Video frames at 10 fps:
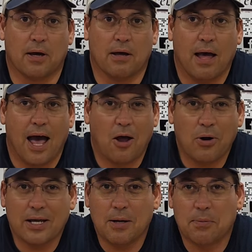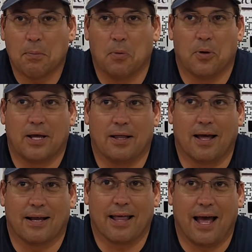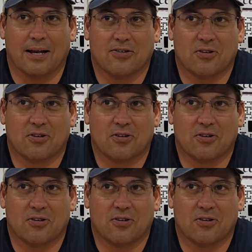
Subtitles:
but how do I keep them looking like that?